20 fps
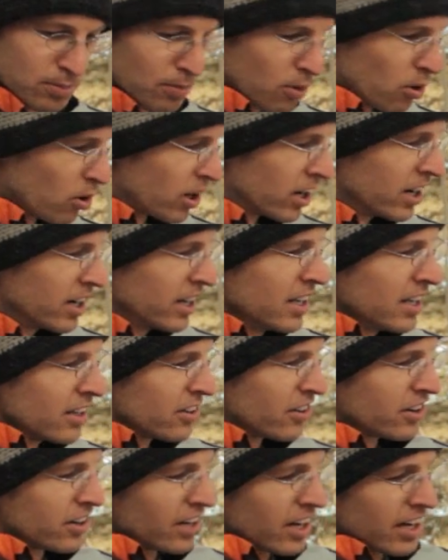more.
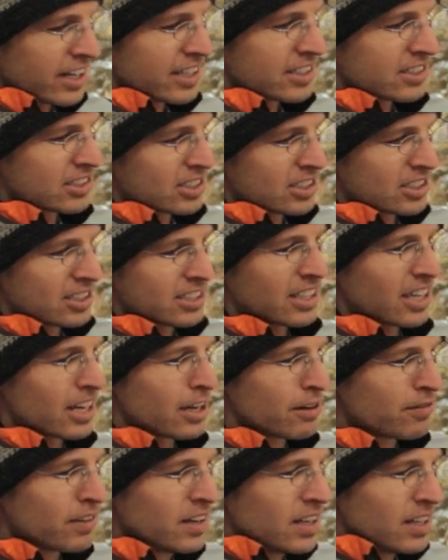They're not as
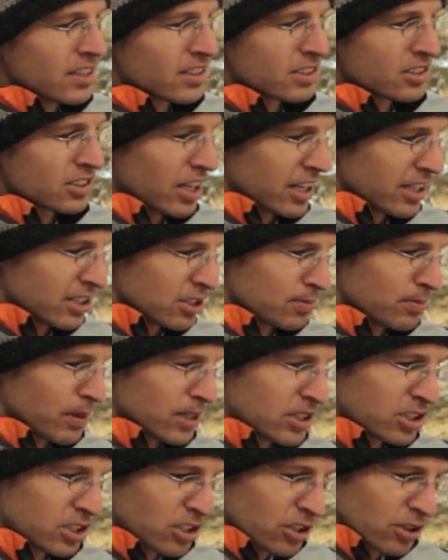stiff. There's not as
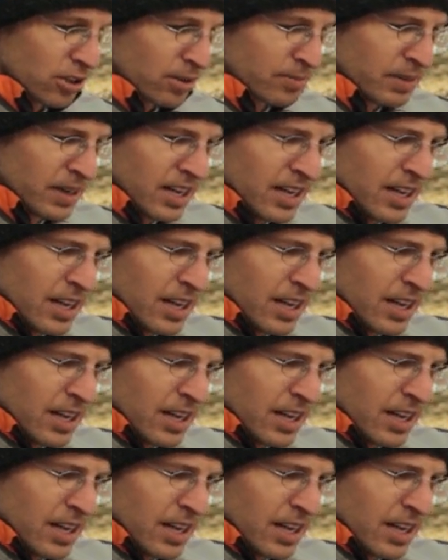much to them.